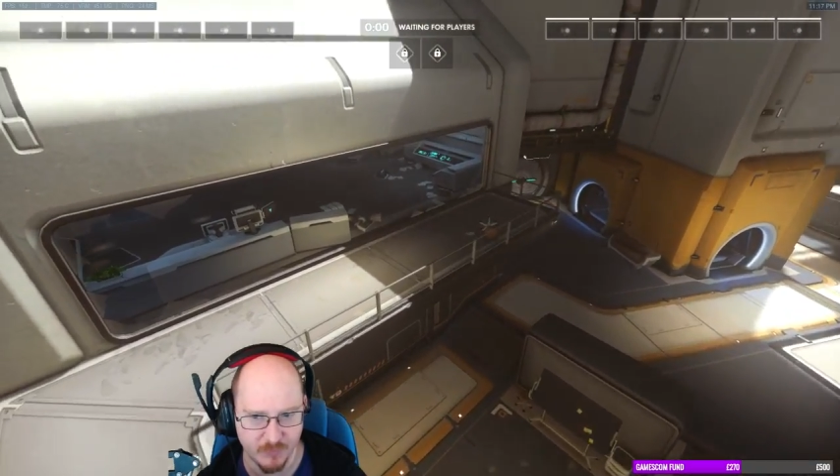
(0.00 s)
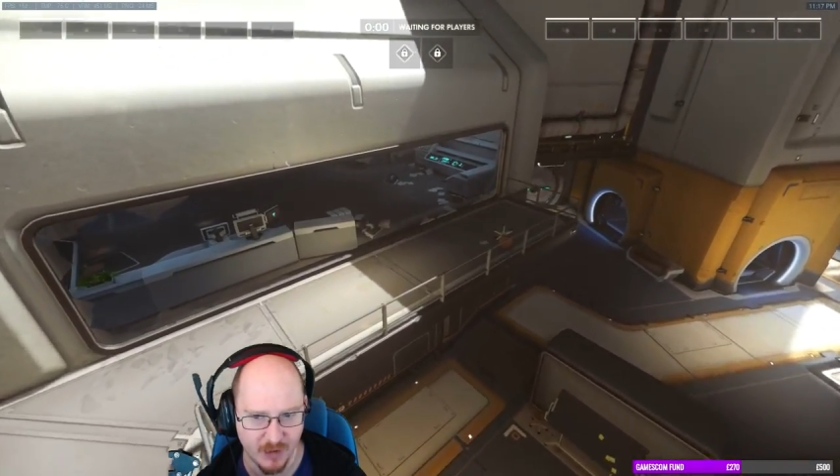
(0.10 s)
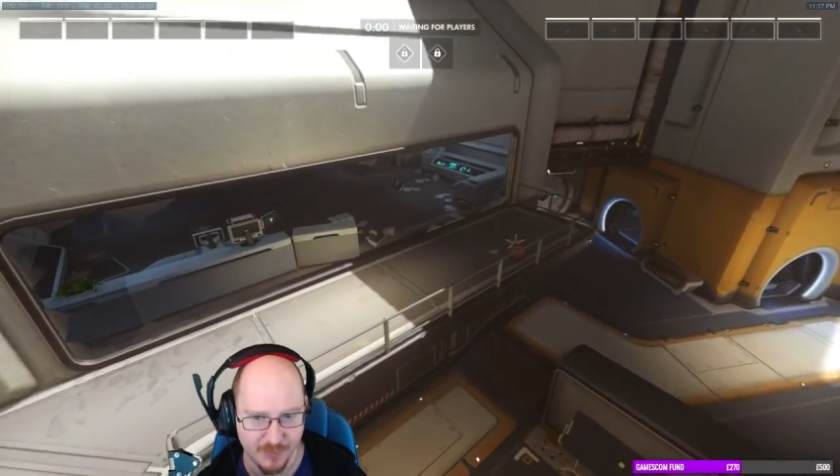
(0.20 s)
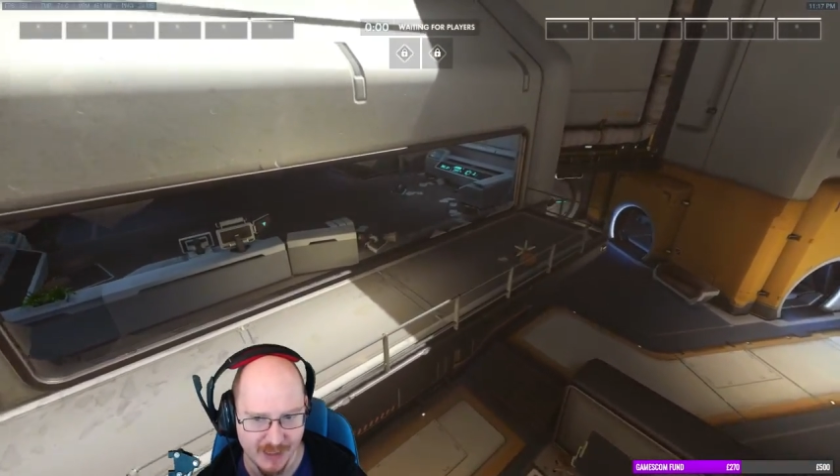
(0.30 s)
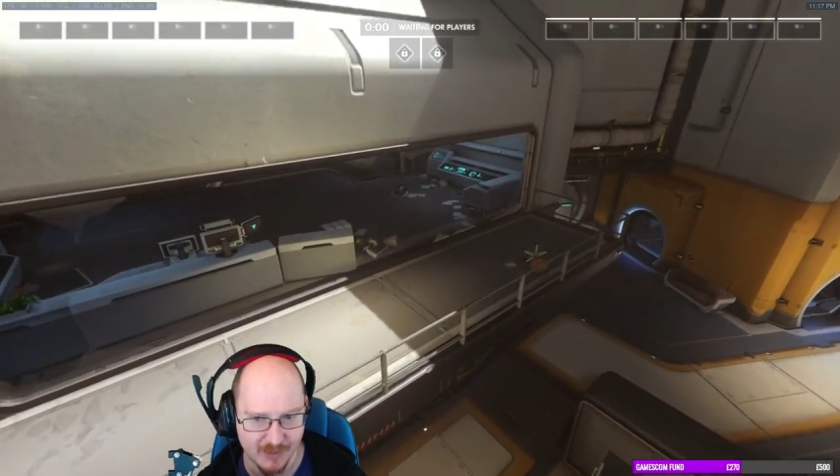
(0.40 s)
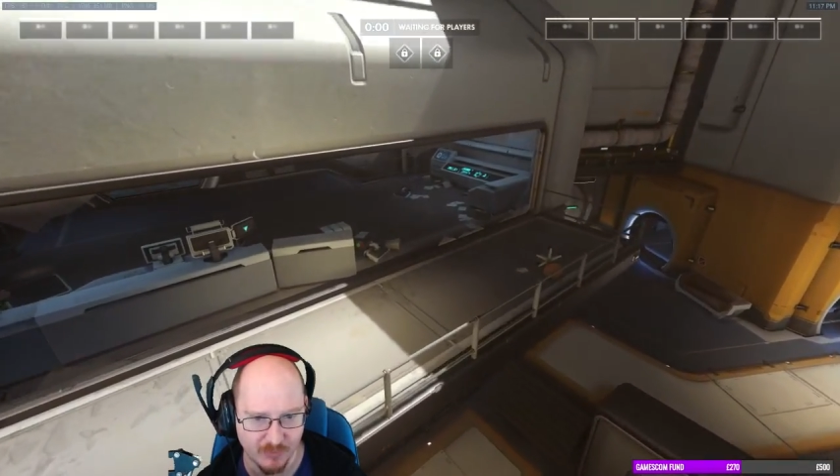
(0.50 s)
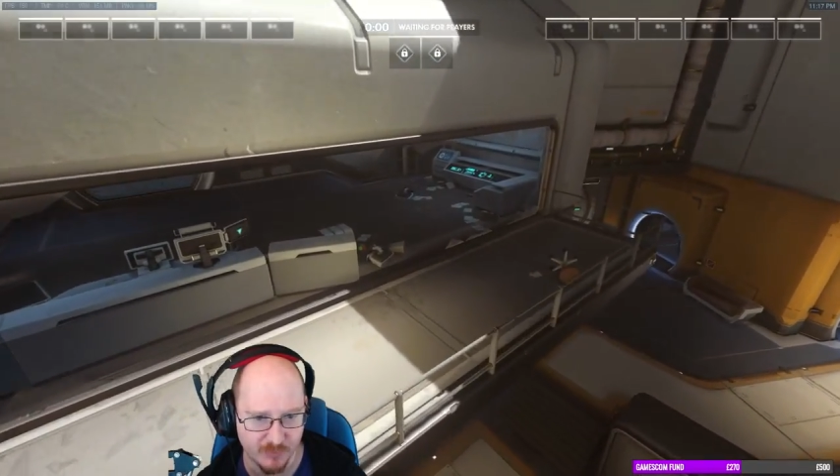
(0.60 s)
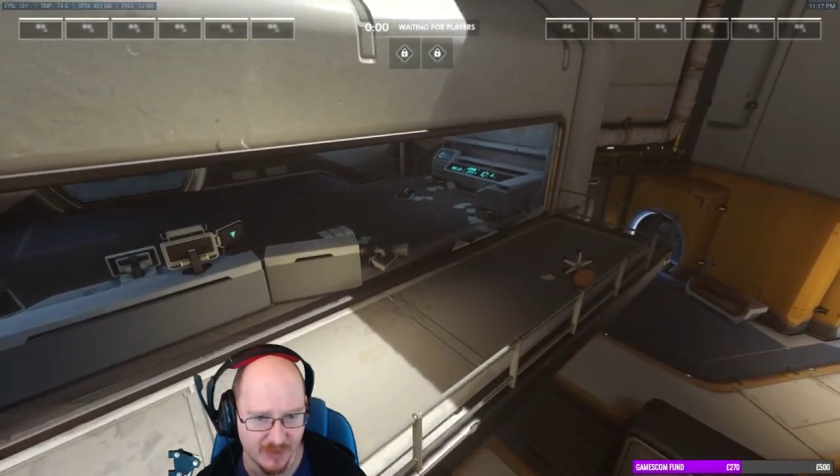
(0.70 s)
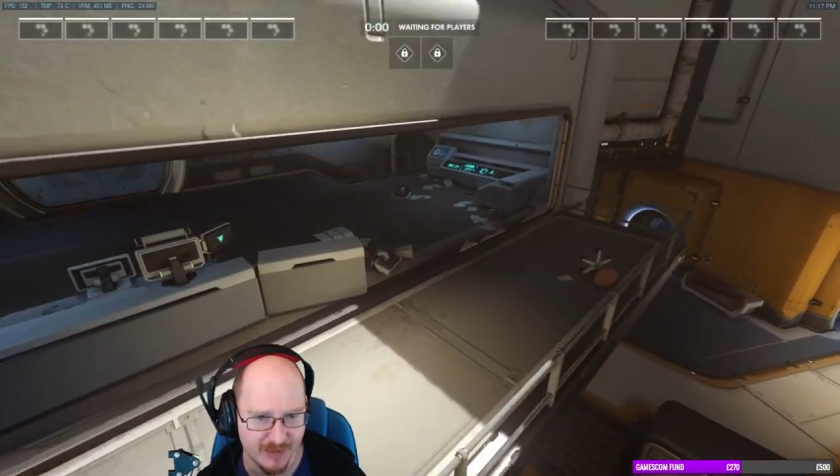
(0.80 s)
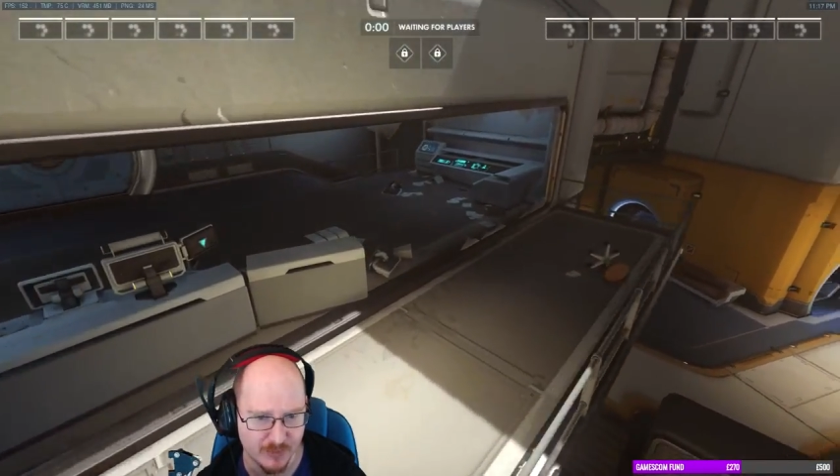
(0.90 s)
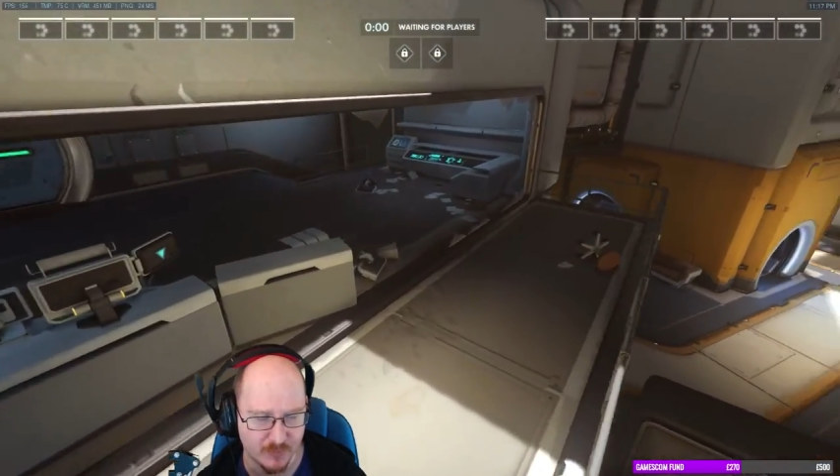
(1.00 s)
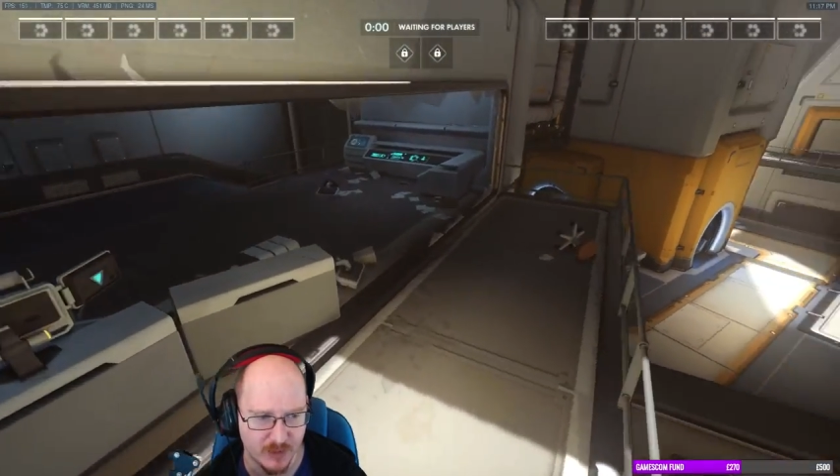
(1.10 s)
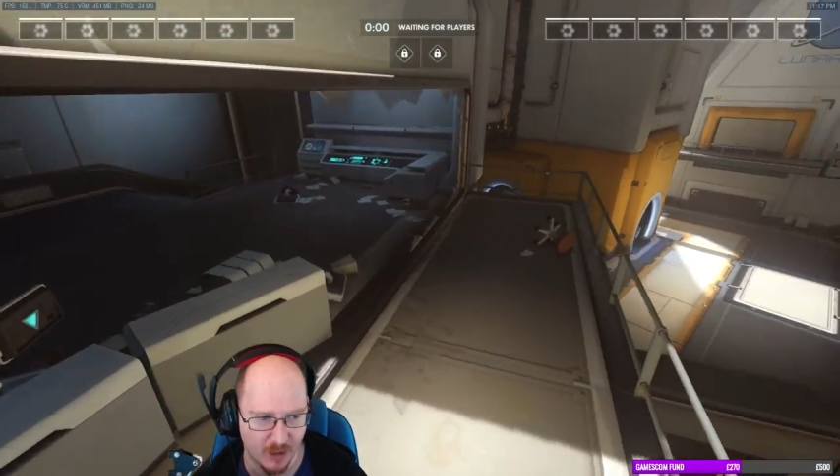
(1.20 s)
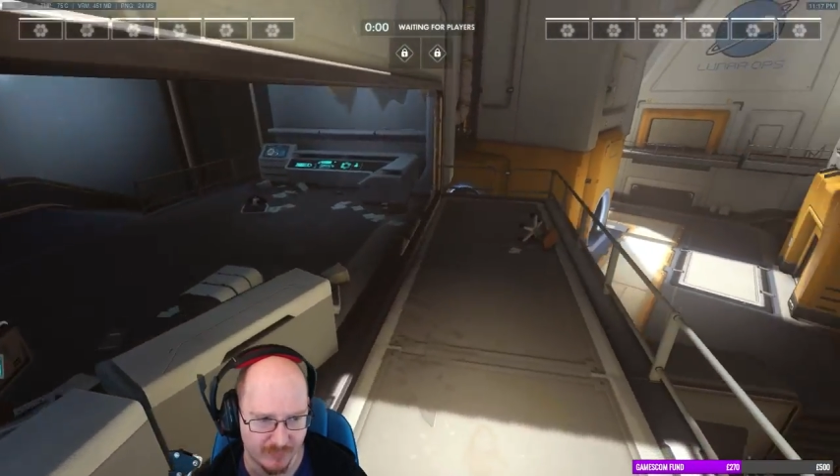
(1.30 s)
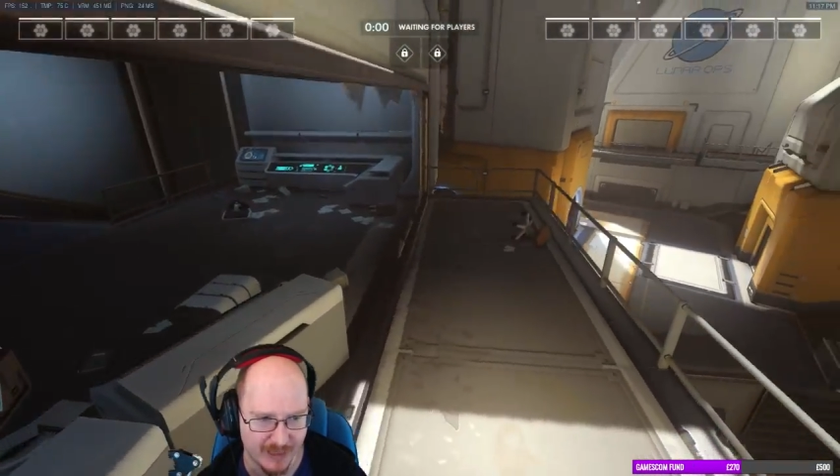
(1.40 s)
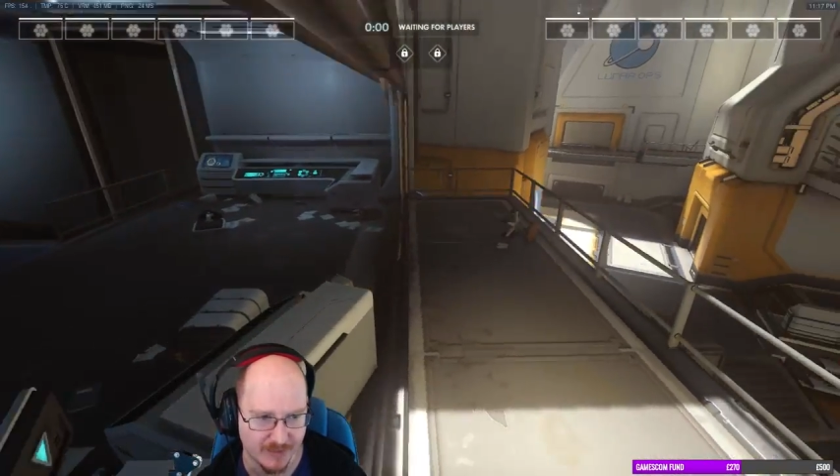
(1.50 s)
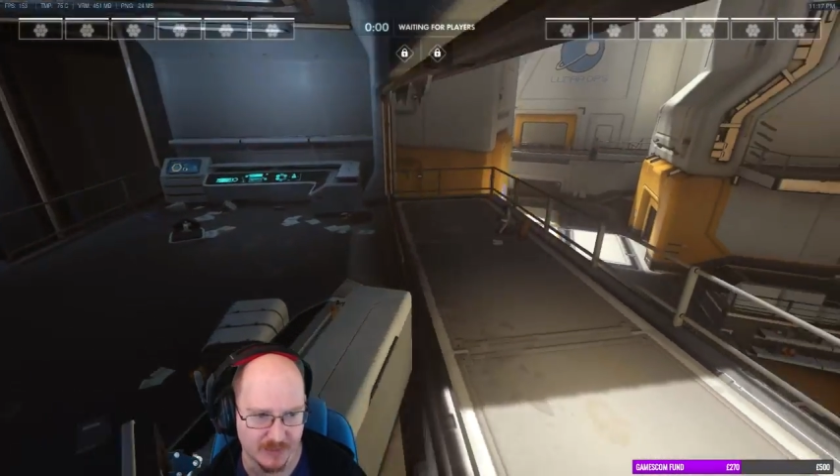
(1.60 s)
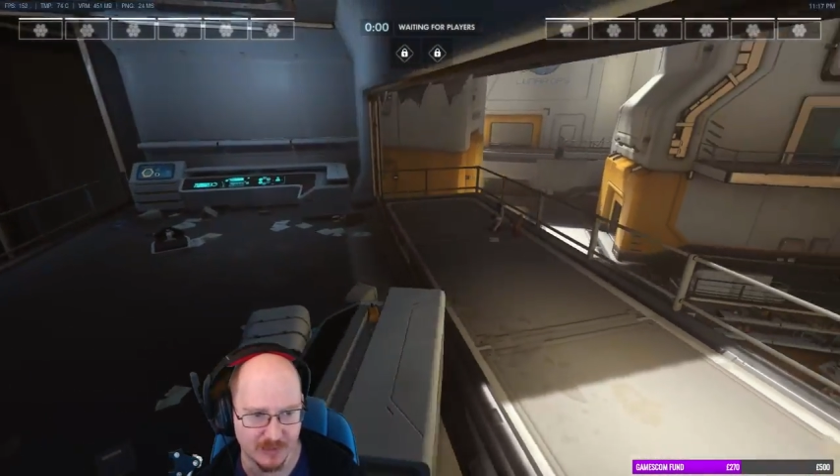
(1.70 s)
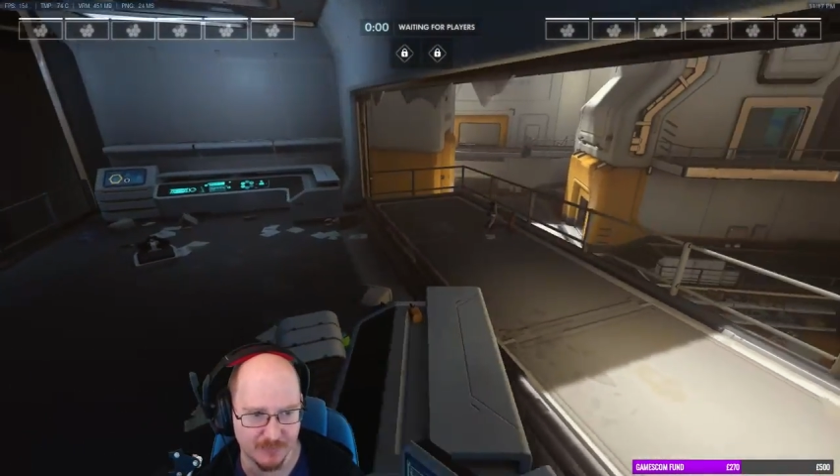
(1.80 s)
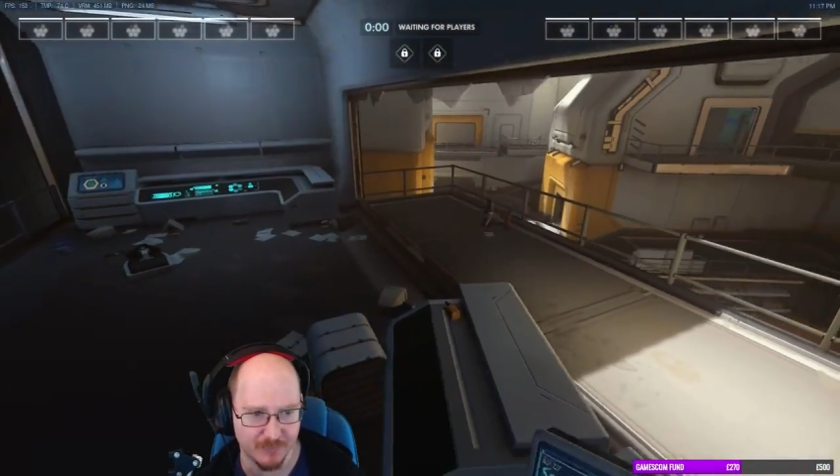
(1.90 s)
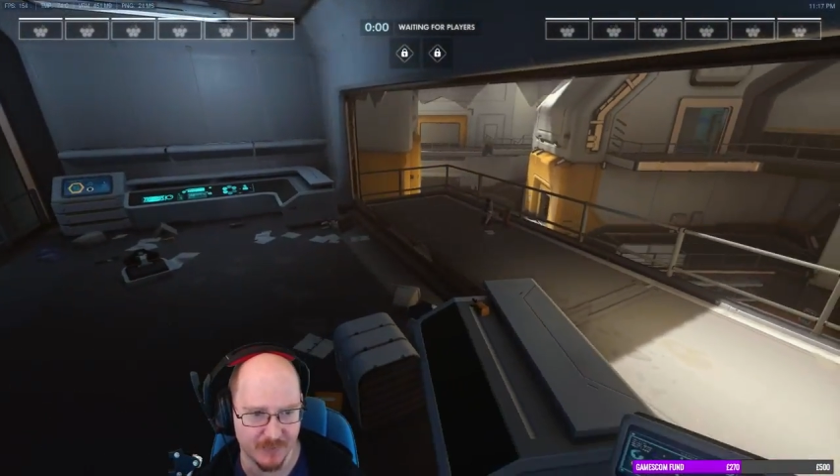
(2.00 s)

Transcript: up here is my initial gut reaction and